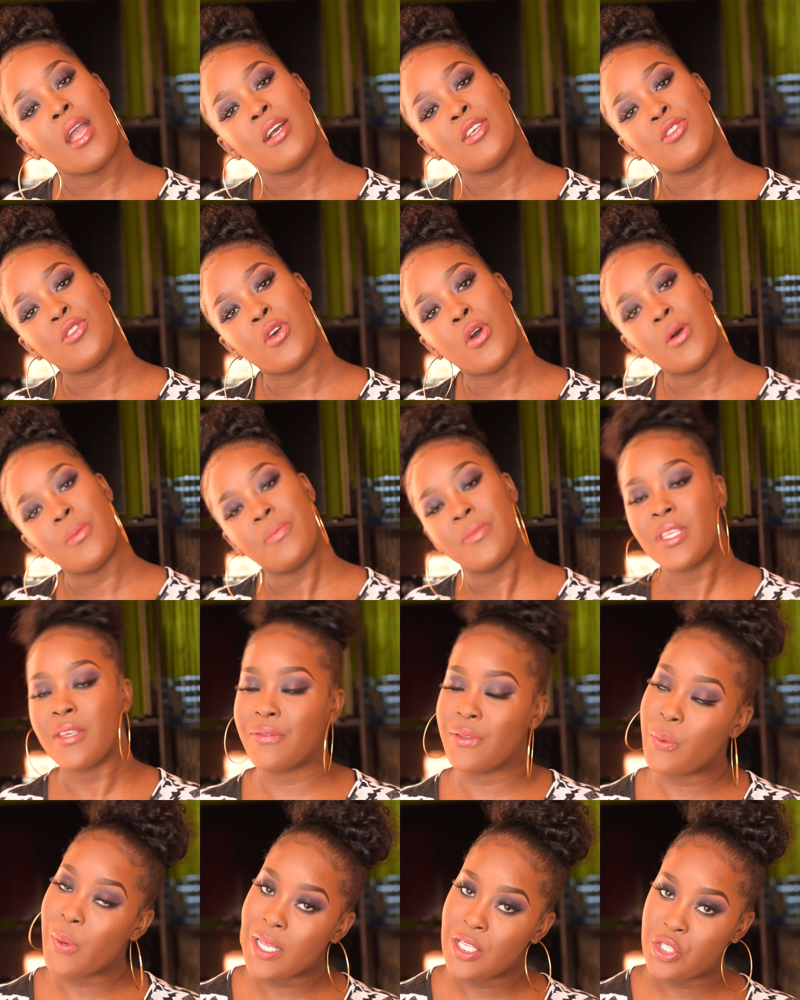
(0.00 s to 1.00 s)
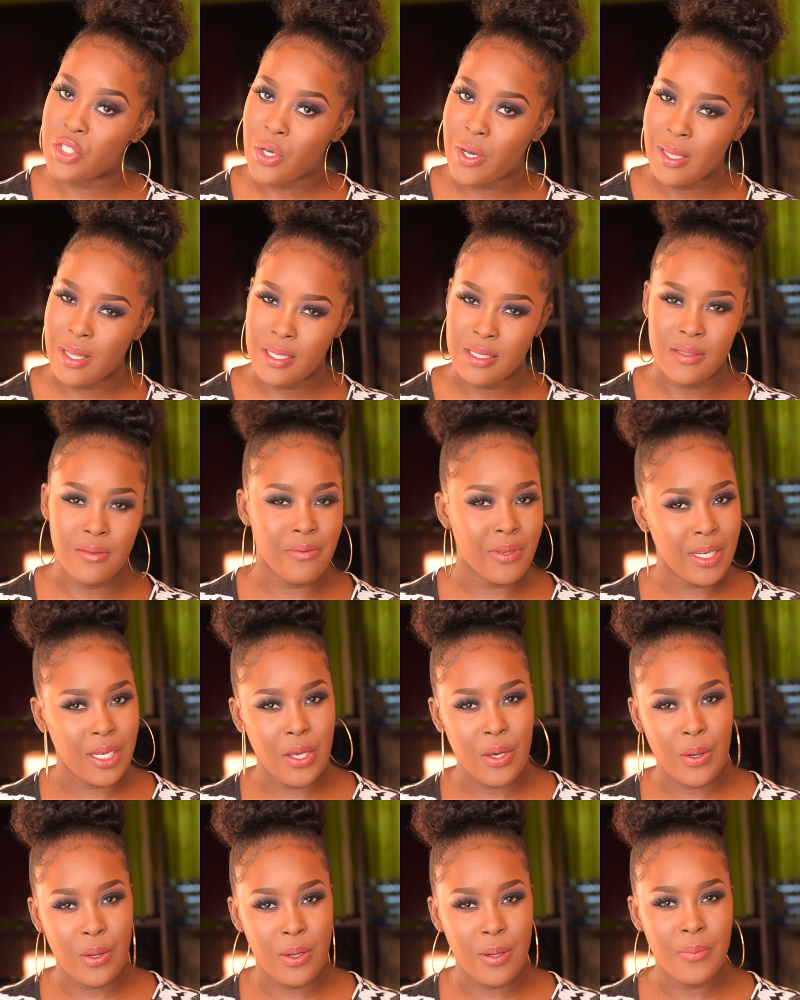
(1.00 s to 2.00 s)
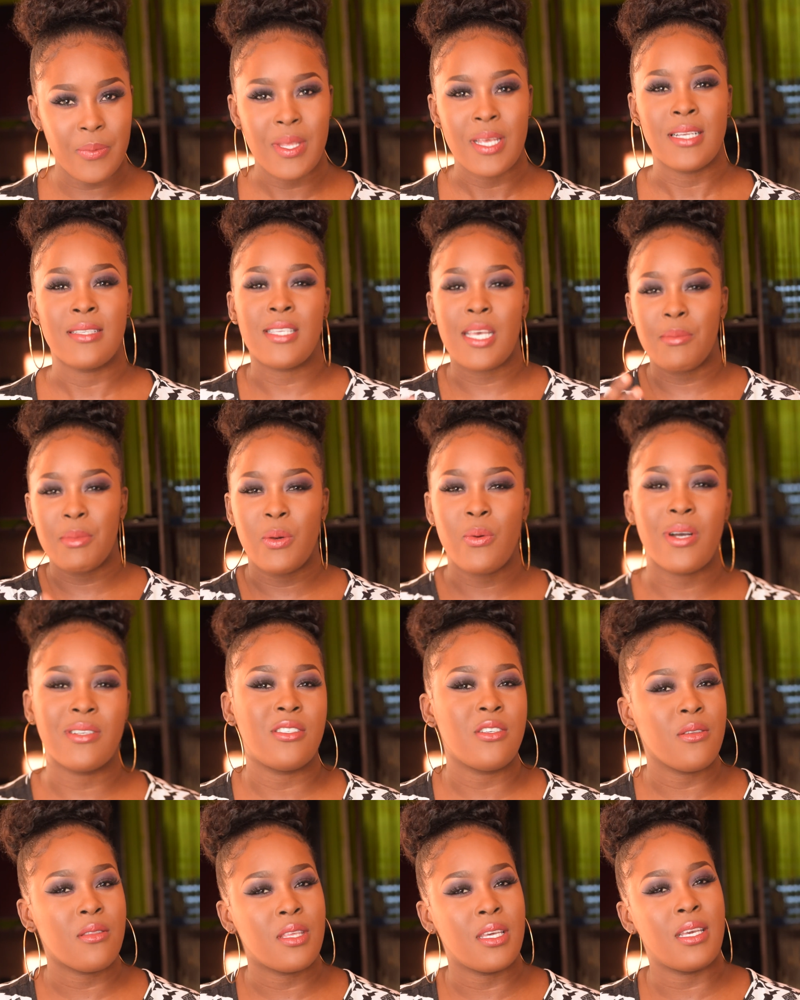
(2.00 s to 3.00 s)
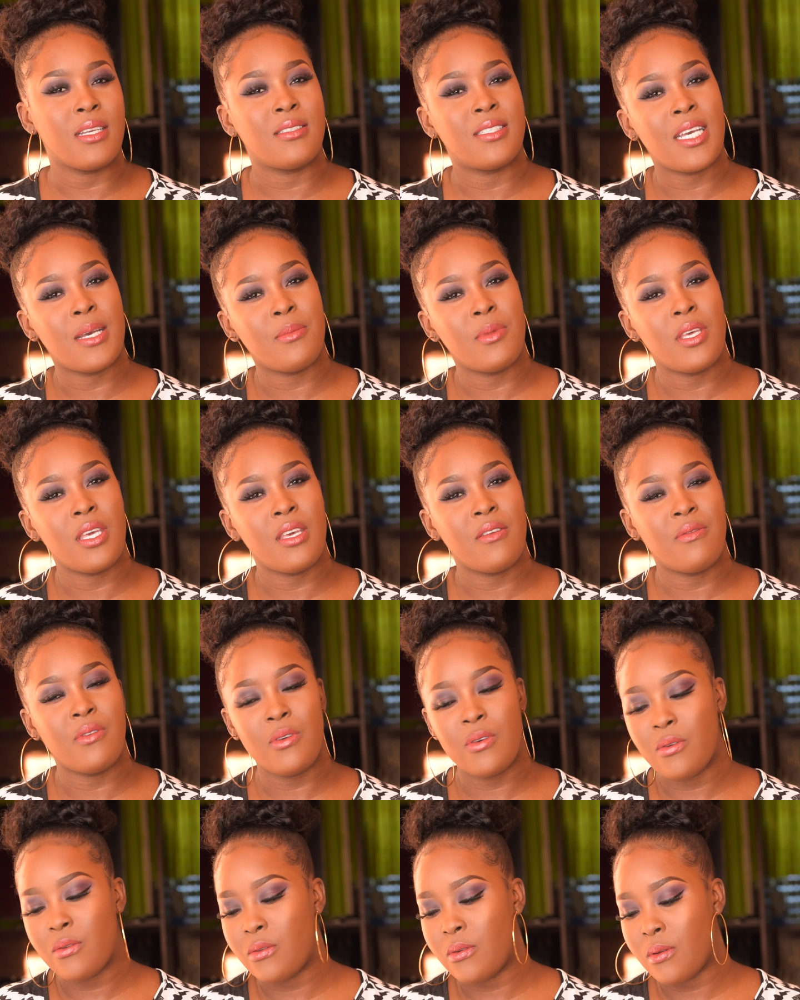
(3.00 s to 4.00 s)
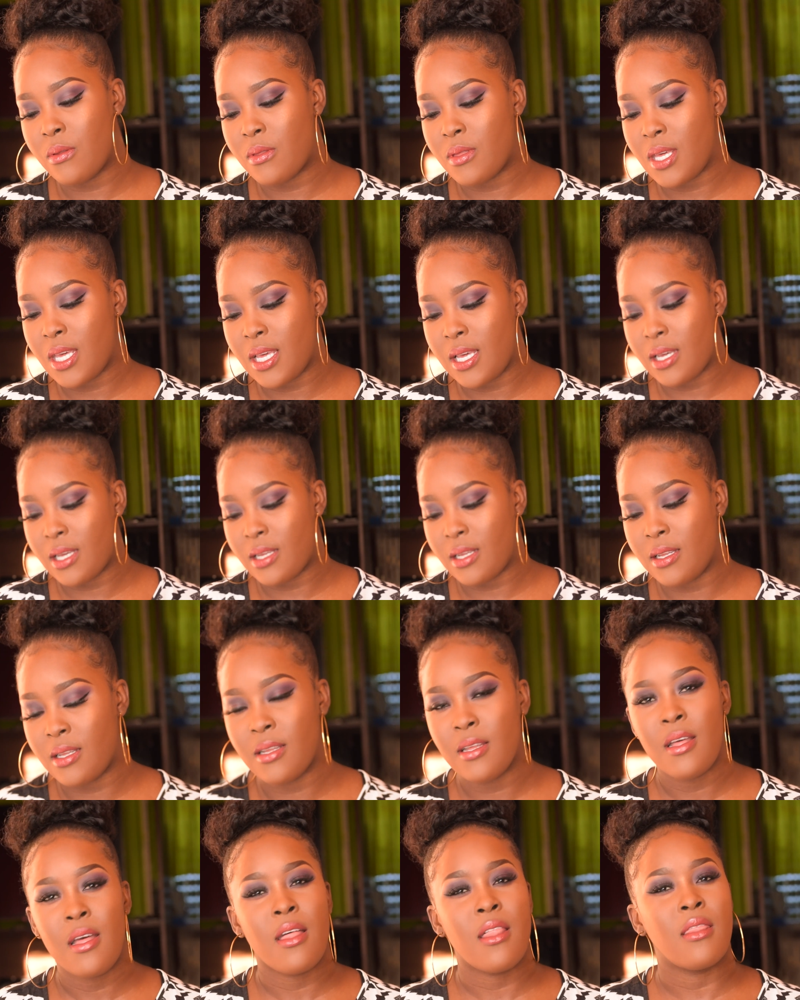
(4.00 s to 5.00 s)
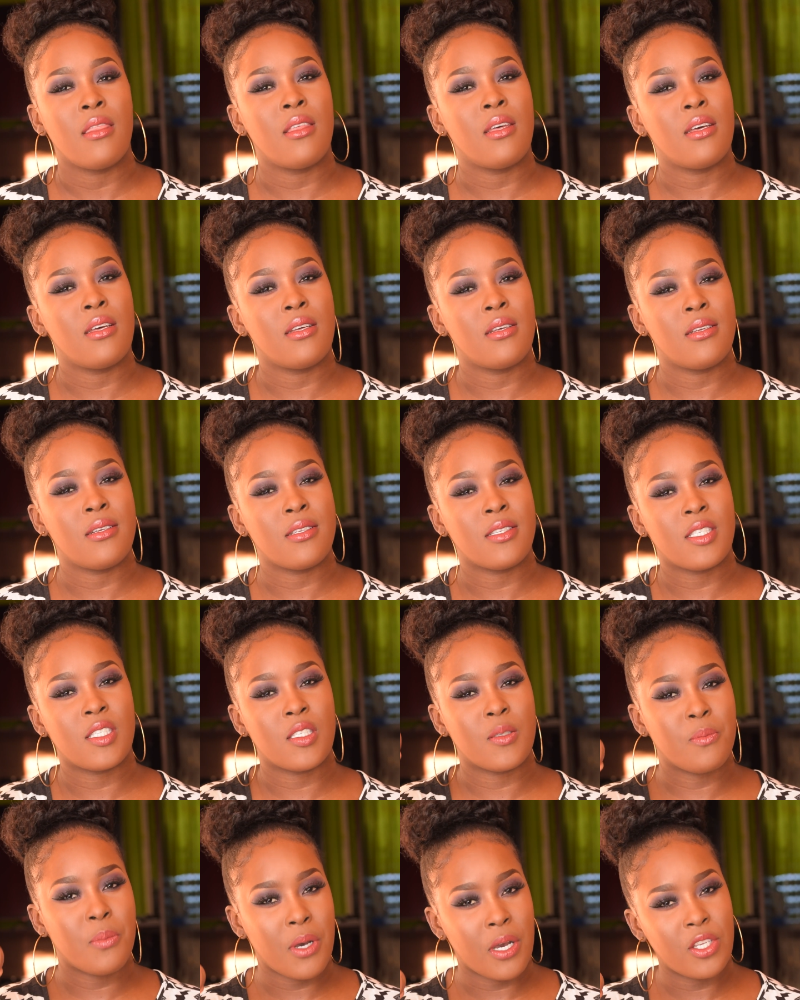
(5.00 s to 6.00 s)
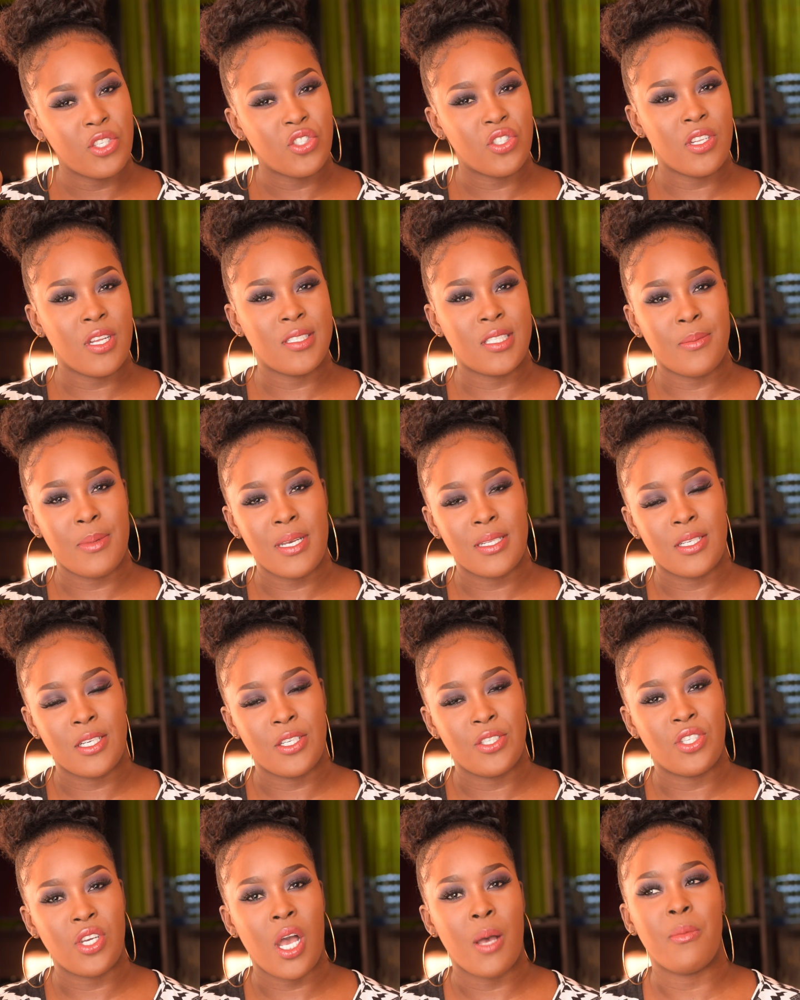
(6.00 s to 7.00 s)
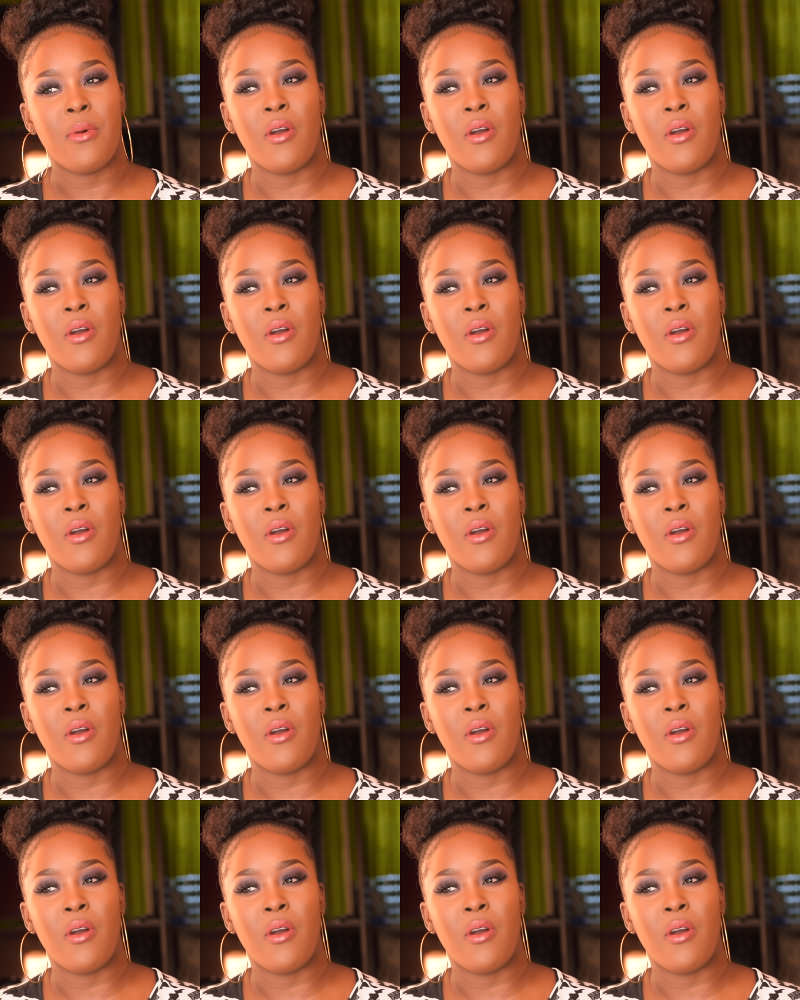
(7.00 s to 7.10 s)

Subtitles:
So if you enjoyed this video, tell me what you think. Tell me if you think the sponge does a better job